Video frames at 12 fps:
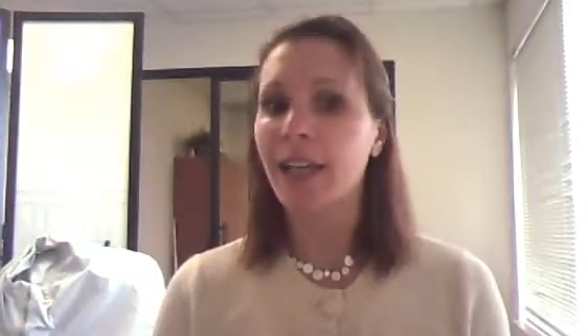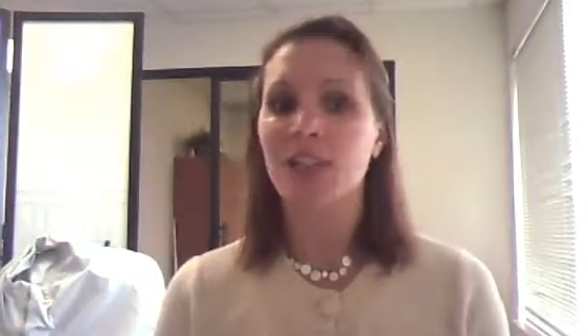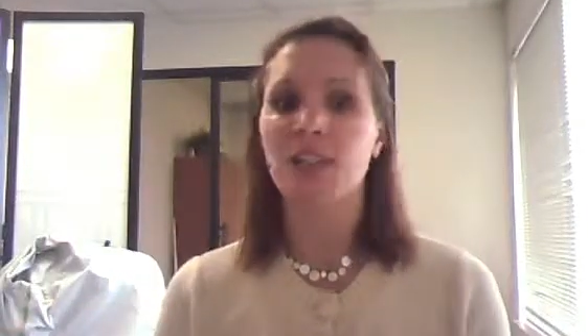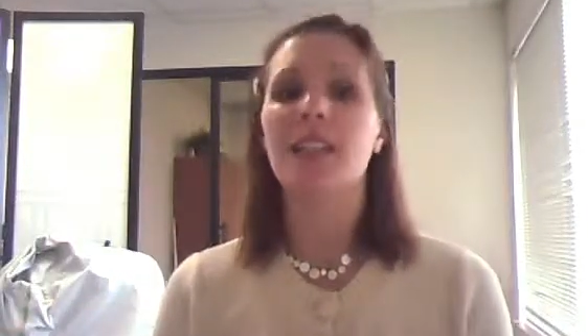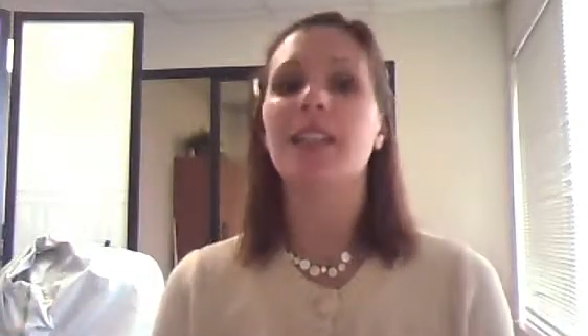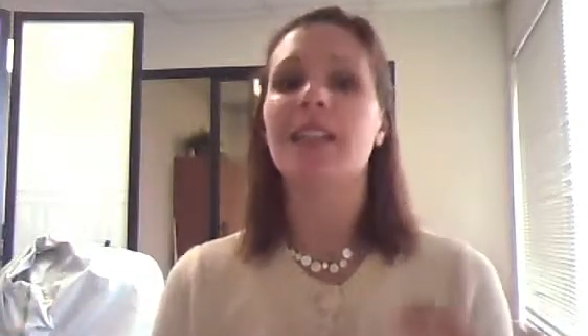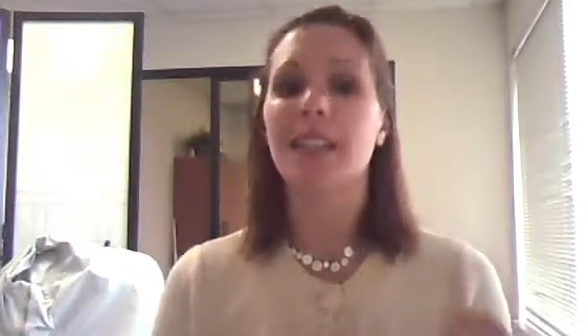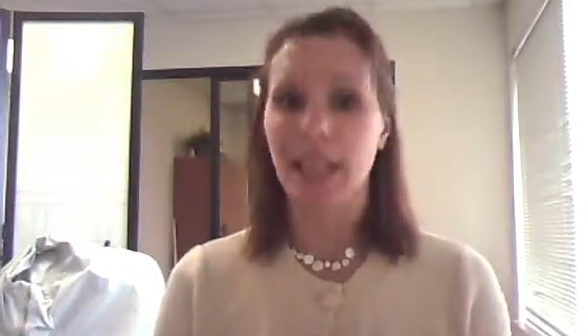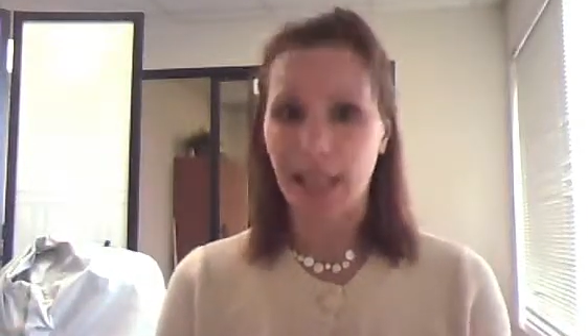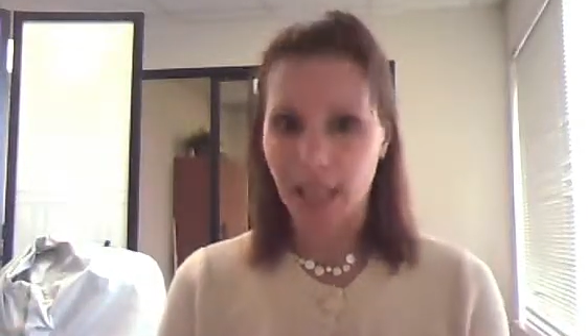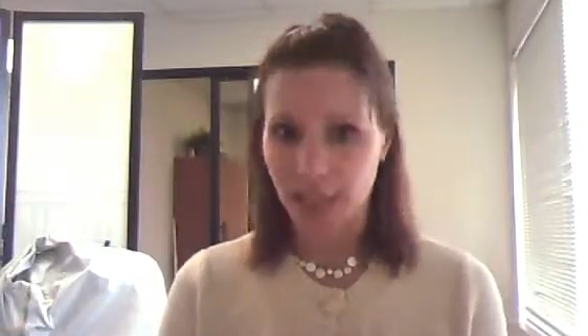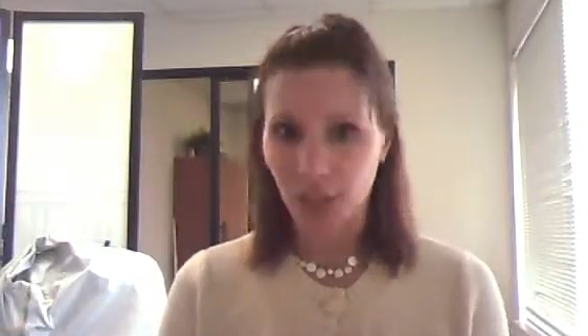It just is
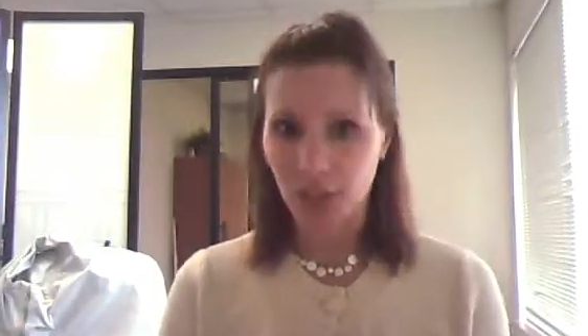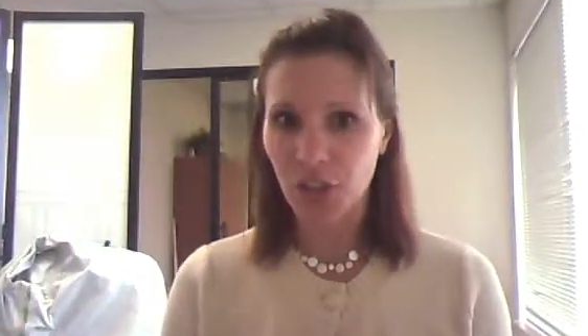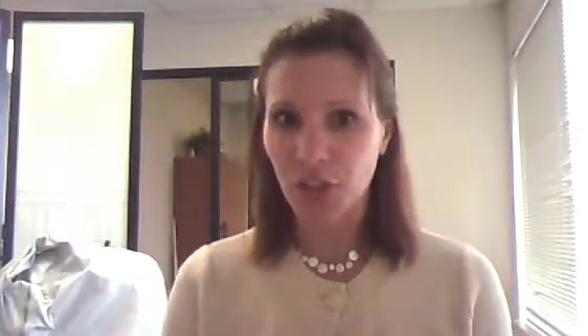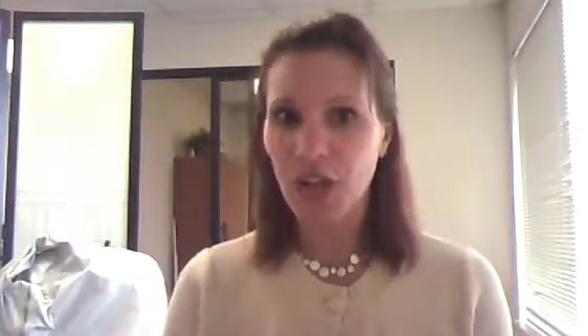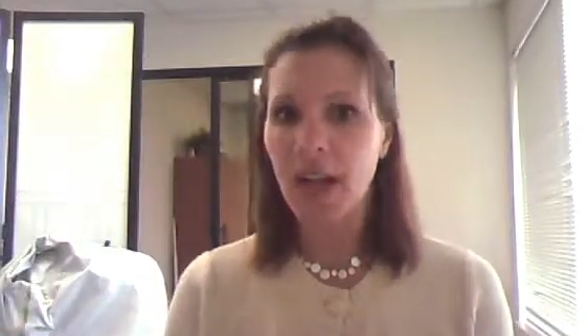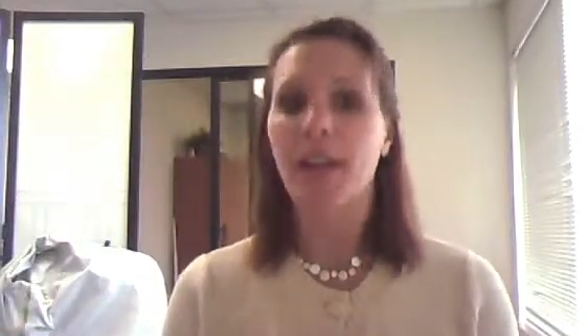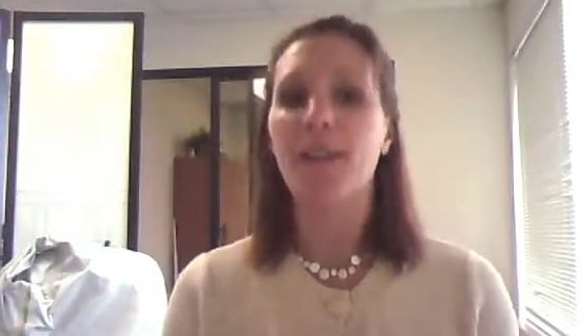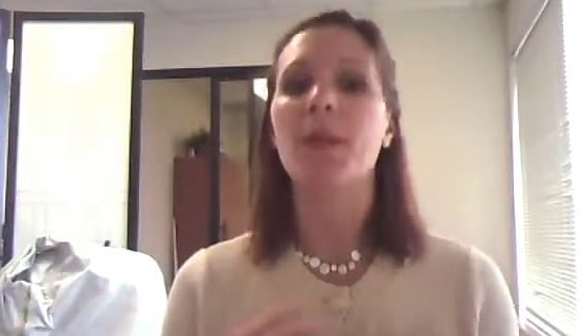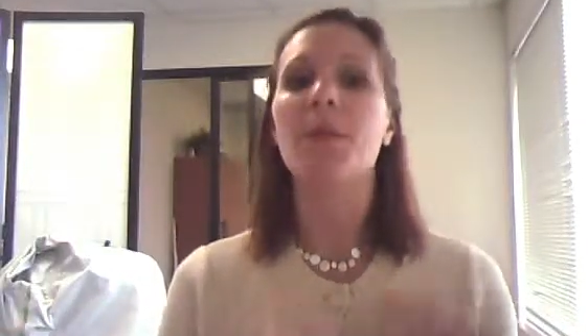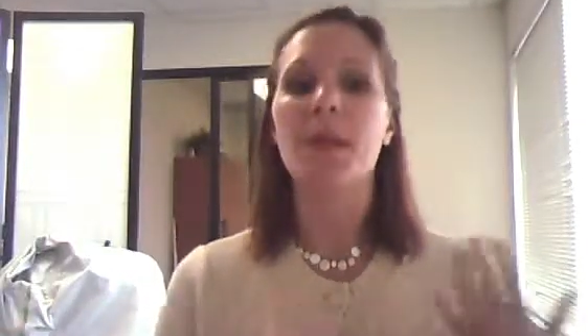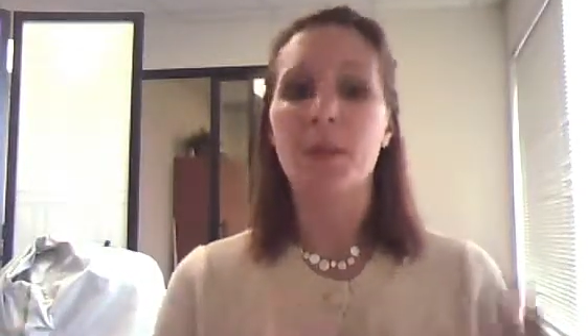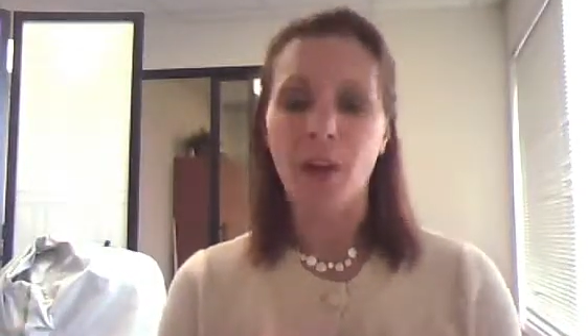second nature, and
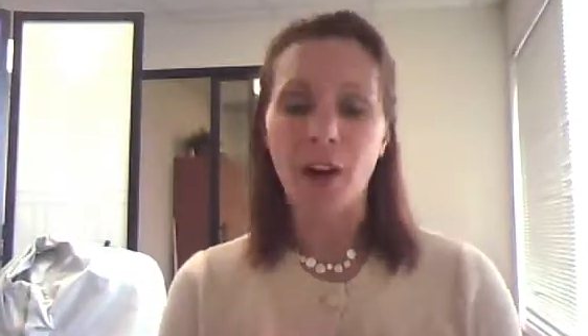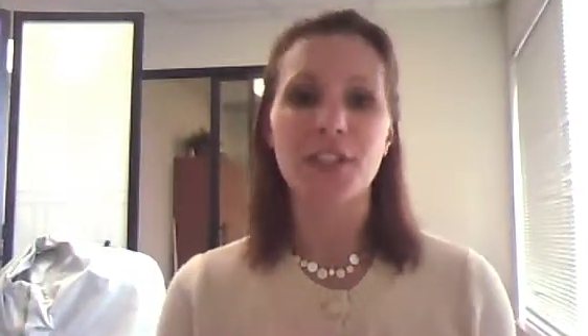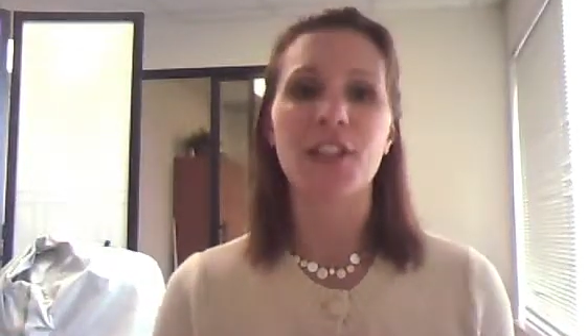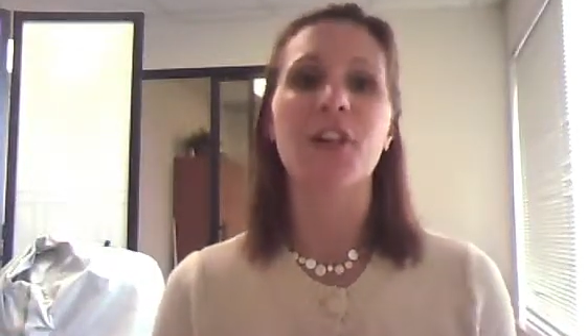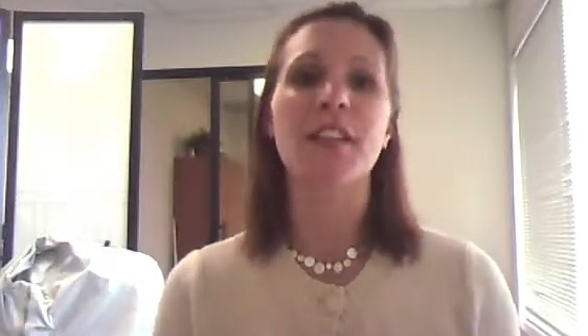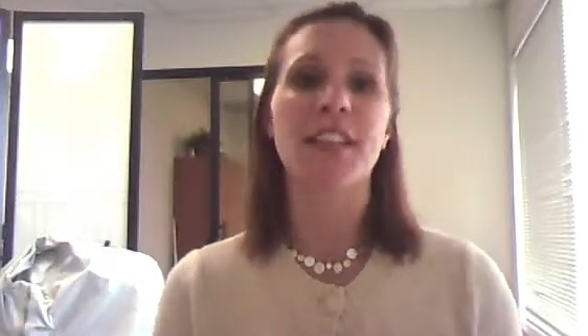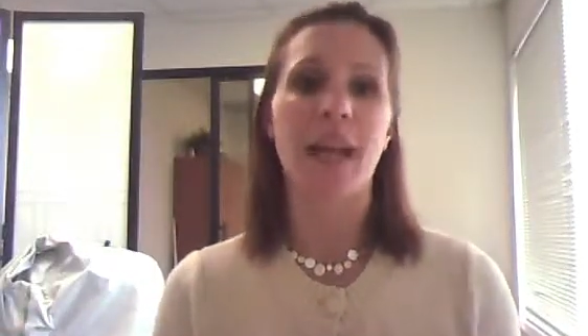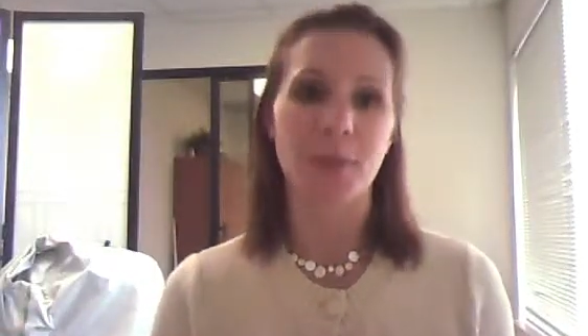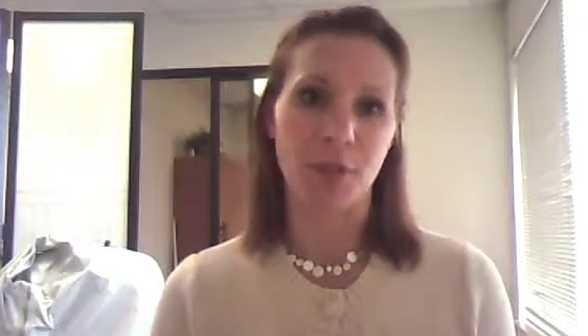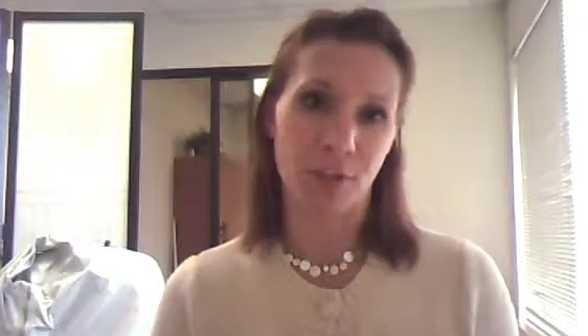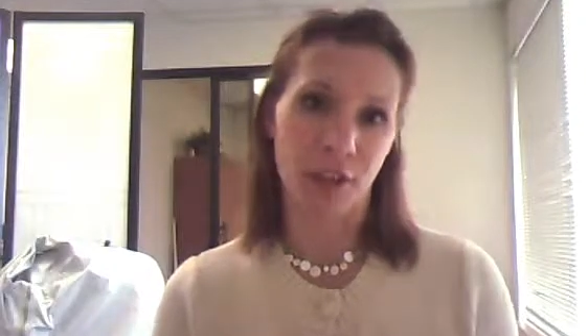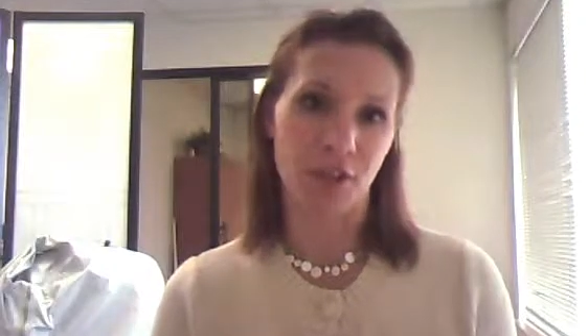then people also
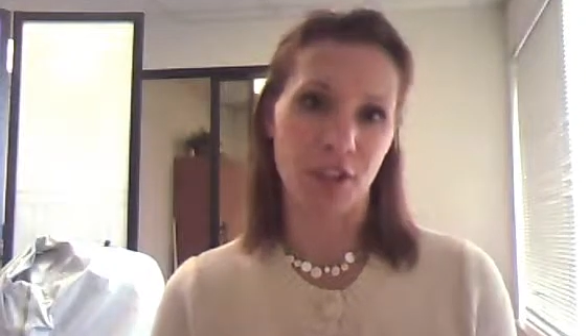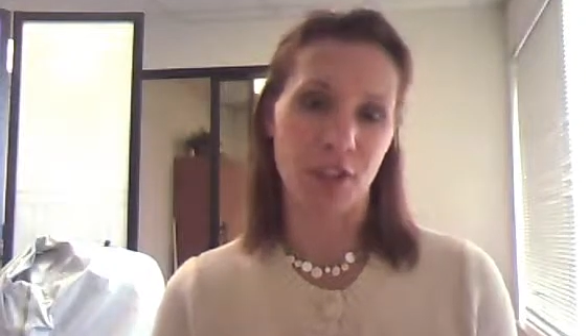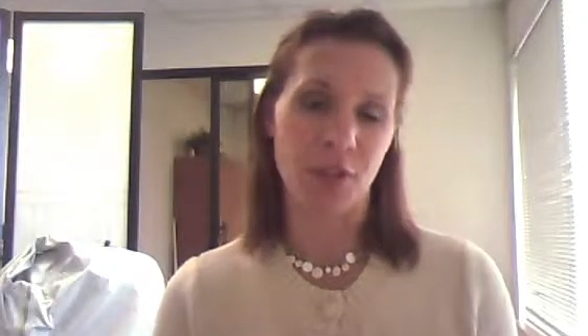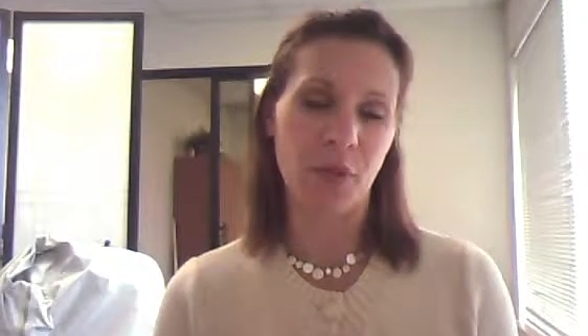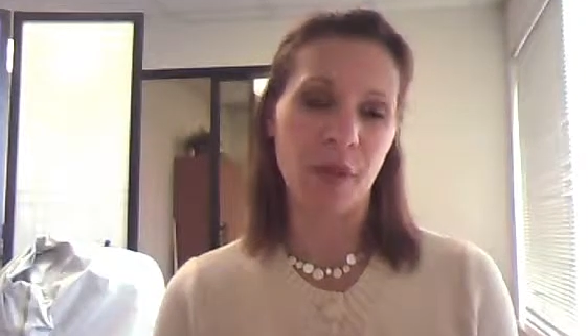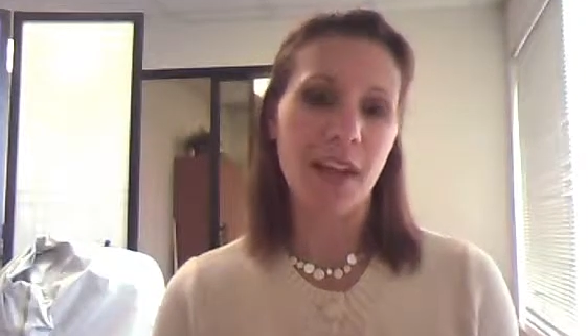adapt around you.